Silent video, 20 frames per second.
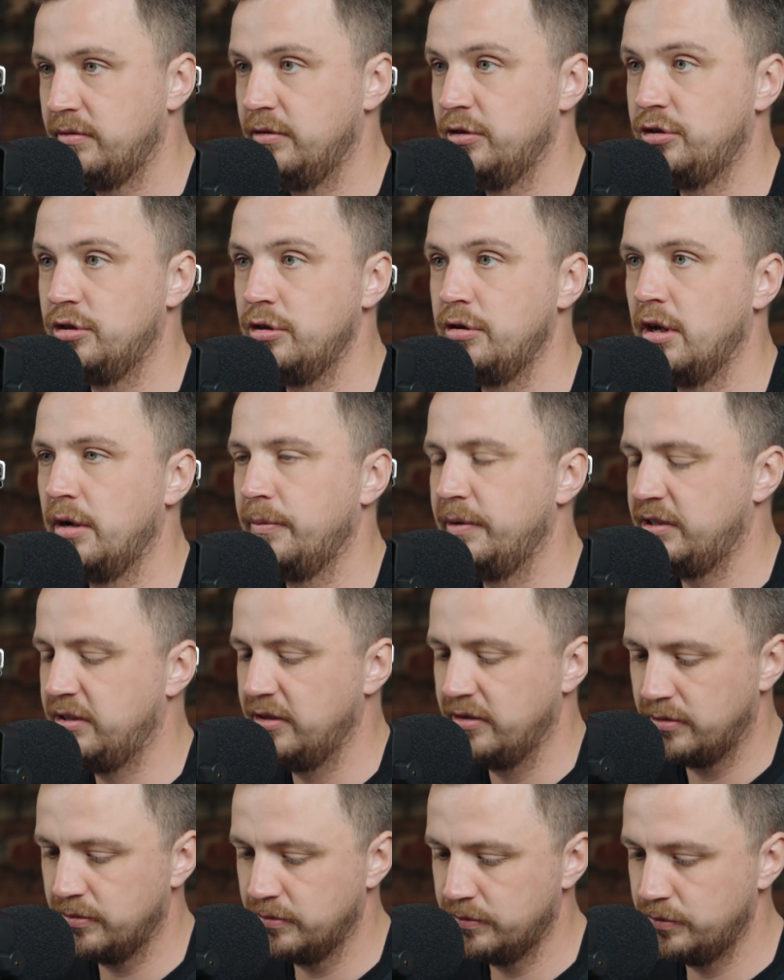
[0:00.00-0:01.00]
the studio, which
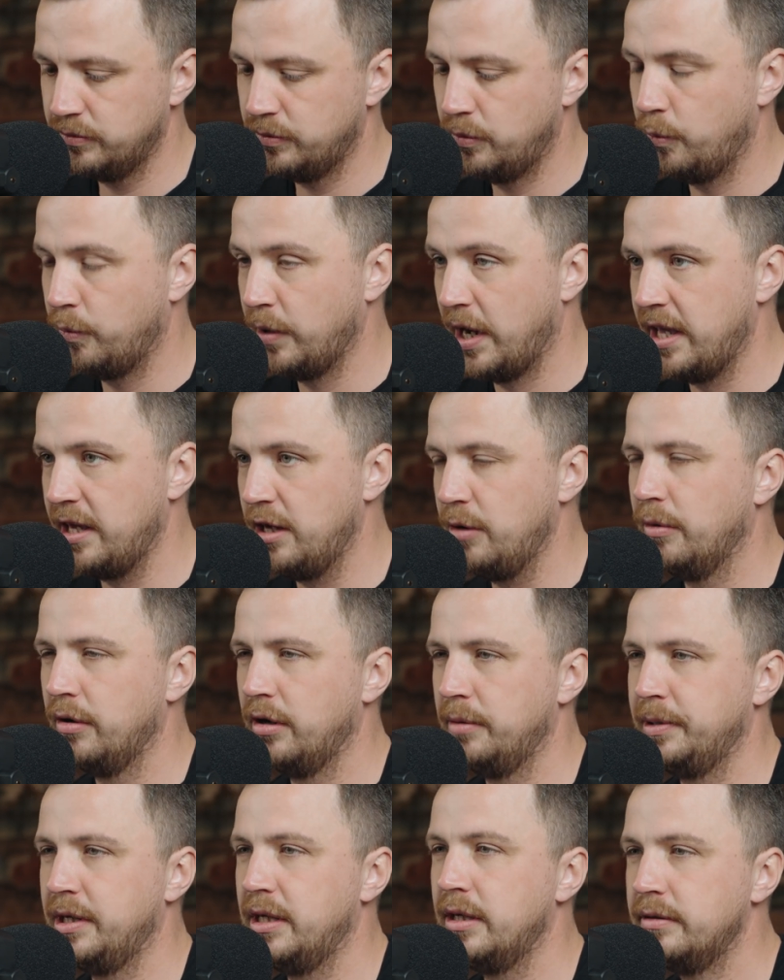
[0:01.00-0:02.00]
is where you want
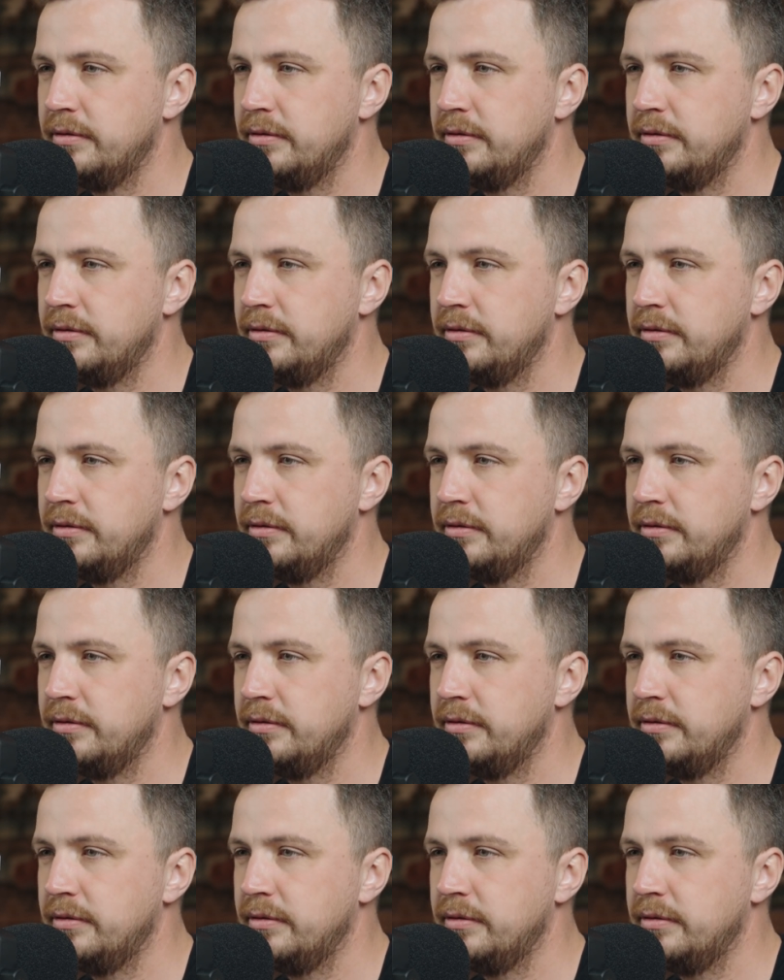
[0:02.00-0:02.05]
to be,